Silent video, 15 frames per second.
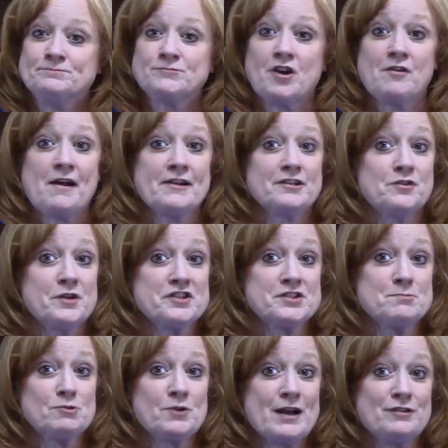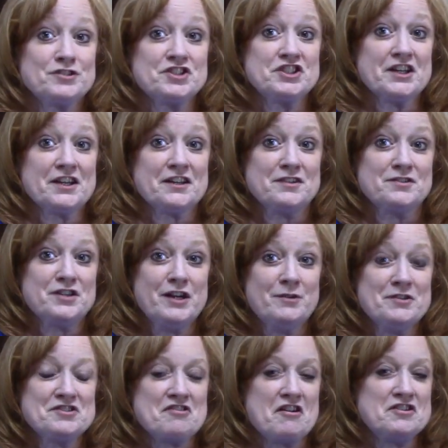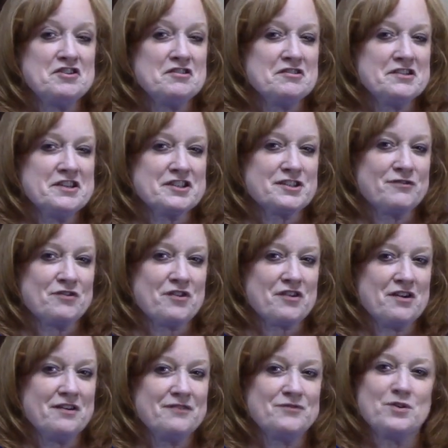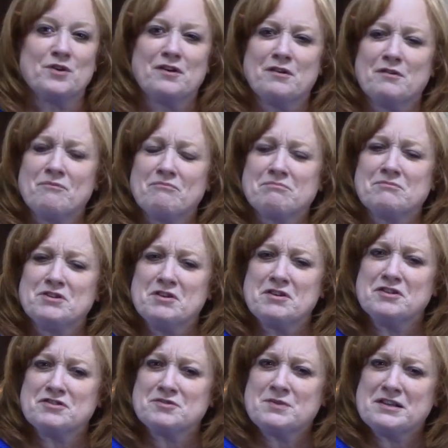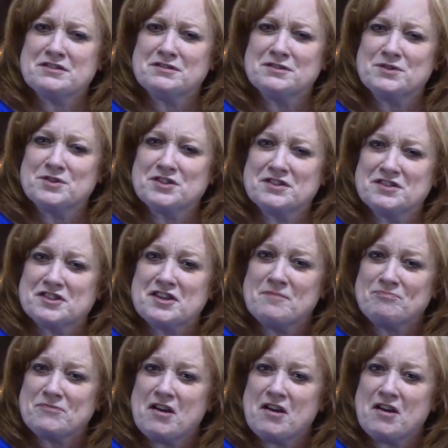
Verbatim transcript: All right, go get some ground chicken. You know what's on your list for New Year's resolutions?